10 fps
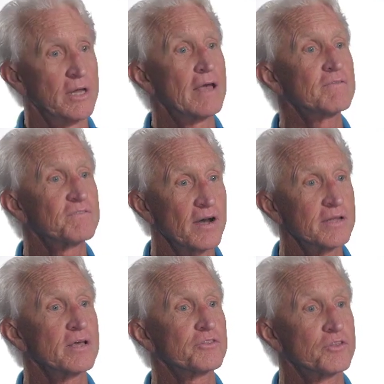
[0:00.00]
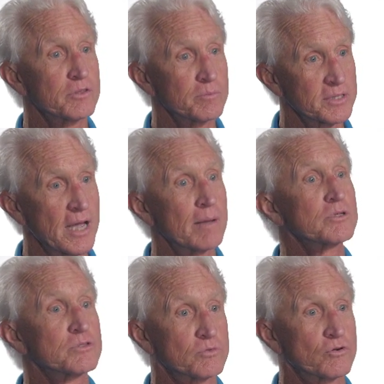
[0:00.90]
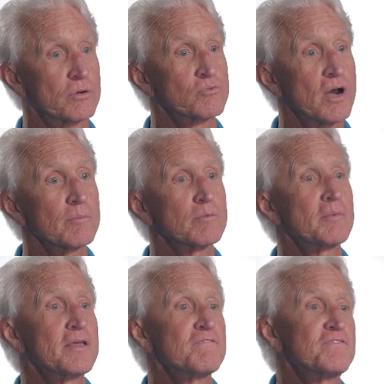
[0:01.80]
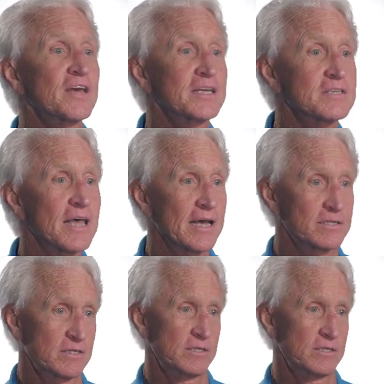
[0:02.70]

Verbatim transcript: and find out that the metabolisms are a problem and fix that,